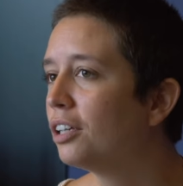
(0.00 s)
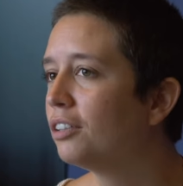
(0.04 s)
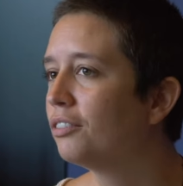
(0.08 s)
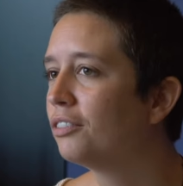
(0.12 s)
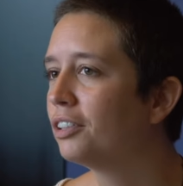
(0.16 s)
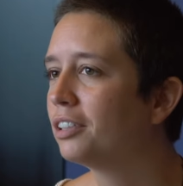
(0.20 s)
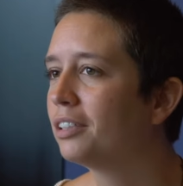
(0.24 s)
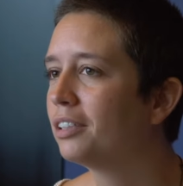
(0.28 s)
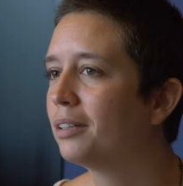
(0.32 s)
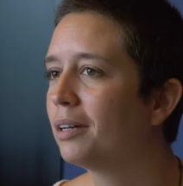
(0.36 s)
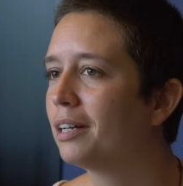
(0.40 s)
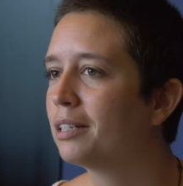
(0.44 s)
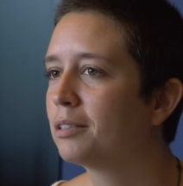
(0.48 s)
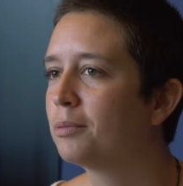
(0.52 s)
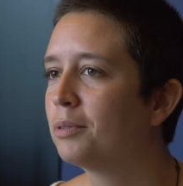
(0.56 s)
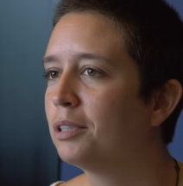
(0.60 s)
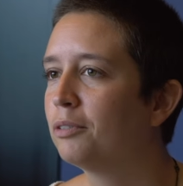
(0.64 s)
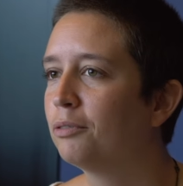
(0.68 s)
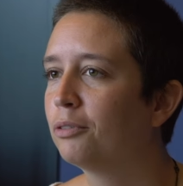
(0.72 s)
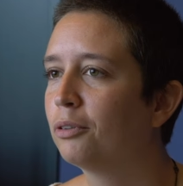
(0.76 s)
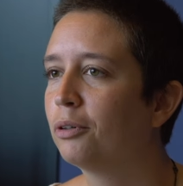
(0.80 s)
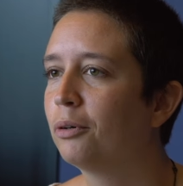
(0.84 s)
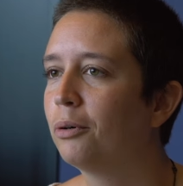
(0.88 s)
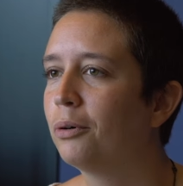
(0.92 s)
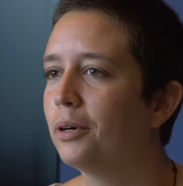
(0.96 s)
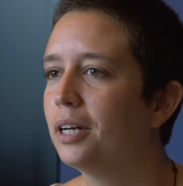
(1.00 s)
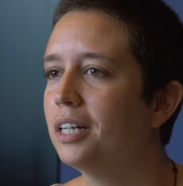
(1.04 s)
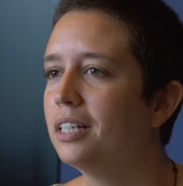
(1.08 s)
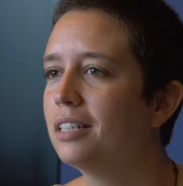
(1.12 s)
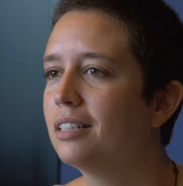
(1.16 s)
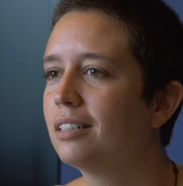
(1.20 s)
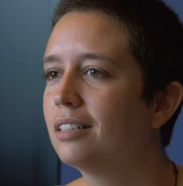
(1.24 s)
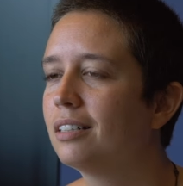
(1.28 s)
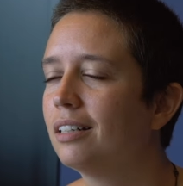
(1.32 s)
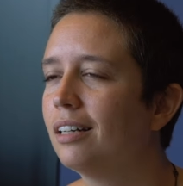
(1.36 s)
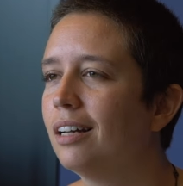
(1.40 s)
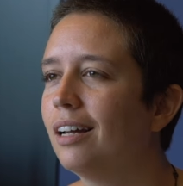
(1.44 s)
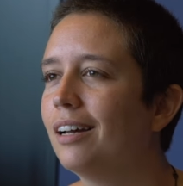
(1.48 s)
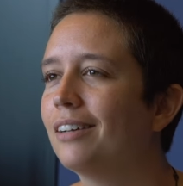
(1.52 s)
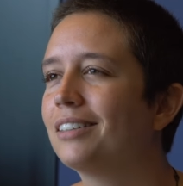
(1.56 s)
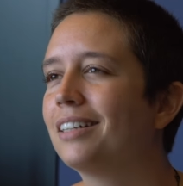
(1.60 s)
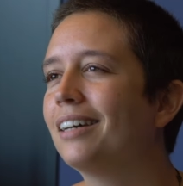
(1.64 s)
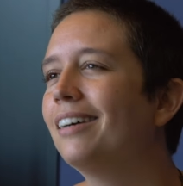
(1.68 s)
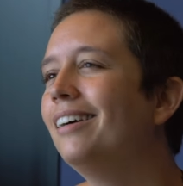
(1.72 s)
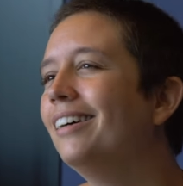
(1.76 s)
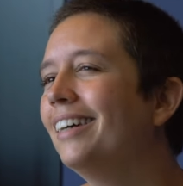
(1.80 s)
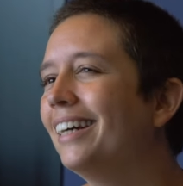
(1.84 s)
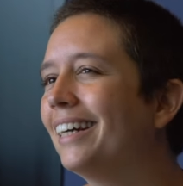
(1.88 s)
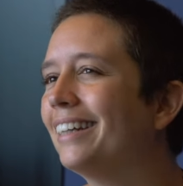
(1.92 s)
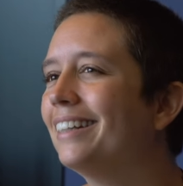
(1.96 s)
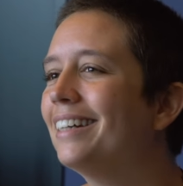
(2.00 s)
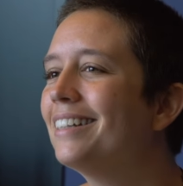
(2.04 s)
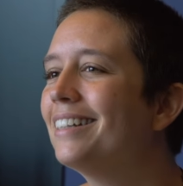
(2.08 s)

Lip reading: advertisement for OIST. I was like, okay,